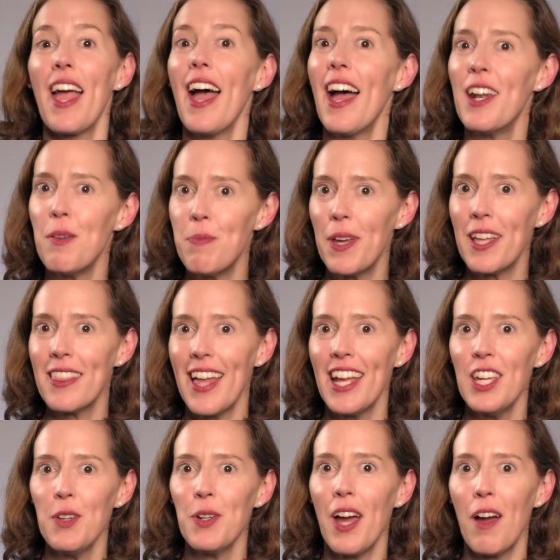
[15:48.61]
And a big thank
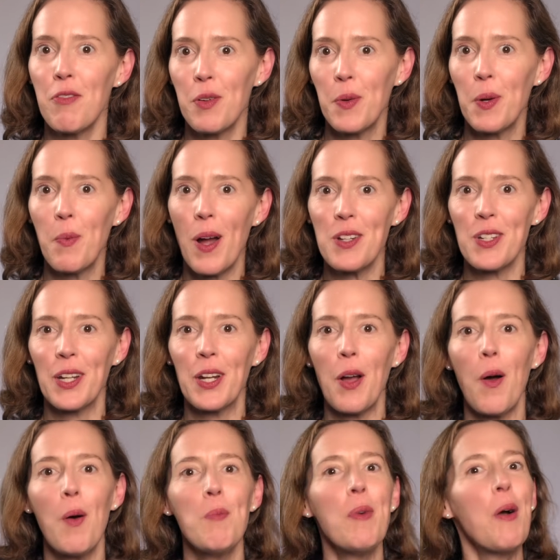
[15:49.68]
you to everyone watching at
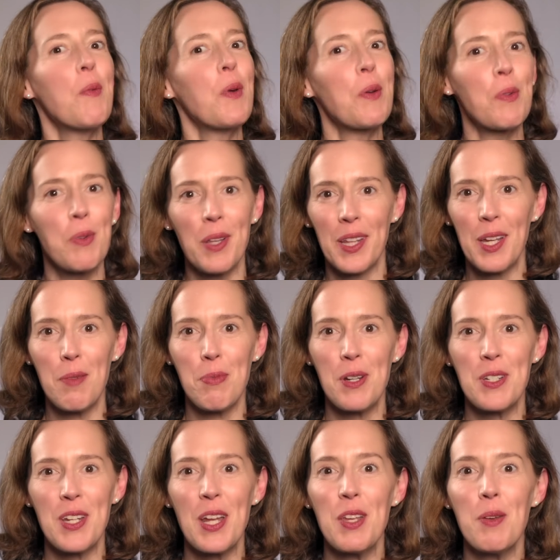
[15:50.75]
home. We really
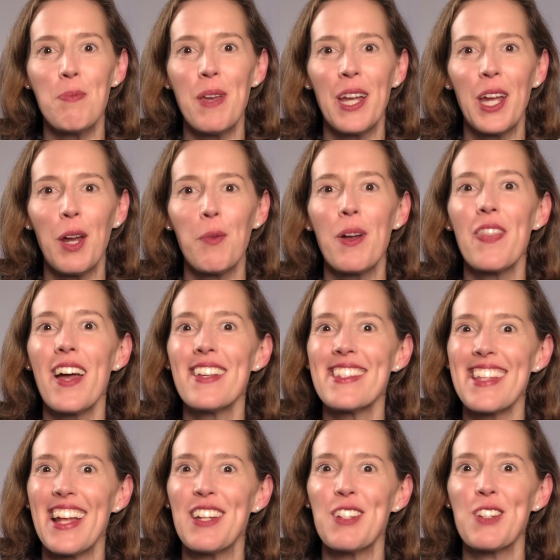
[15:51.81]
appreciate you being here with us
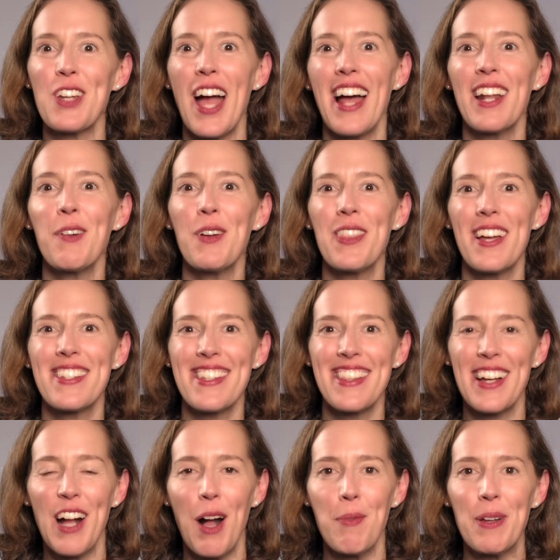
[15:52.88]
and chatting with us in
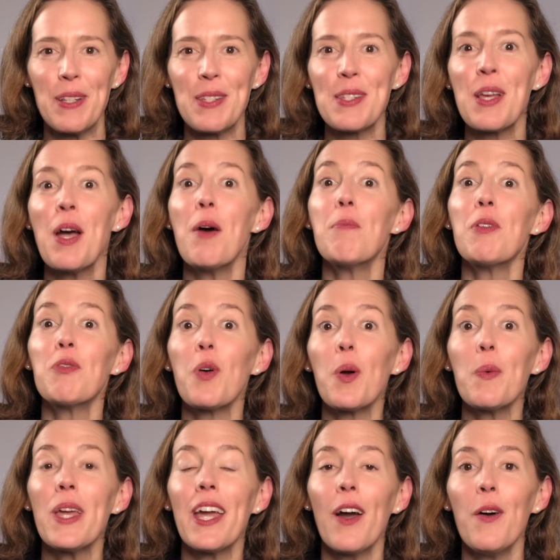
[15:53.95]
the comments. Before
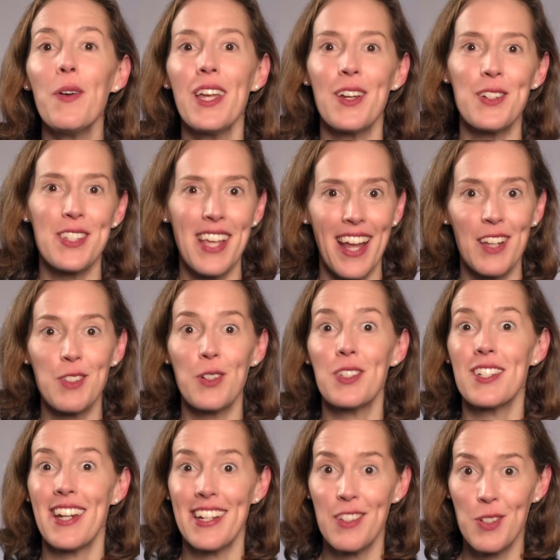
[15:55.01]
we go, here's the answer to
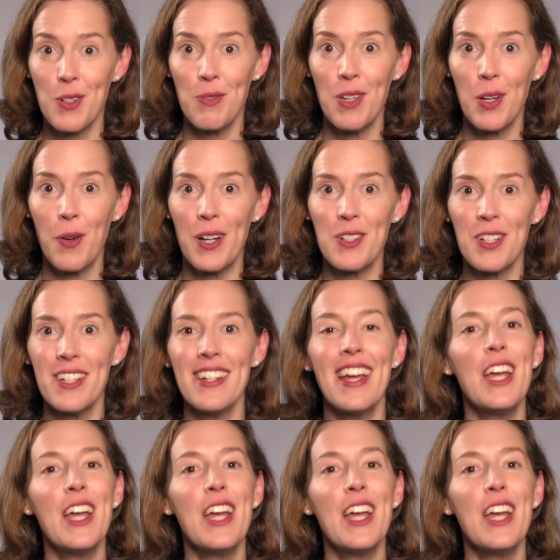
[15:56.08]
tonight's trivia question.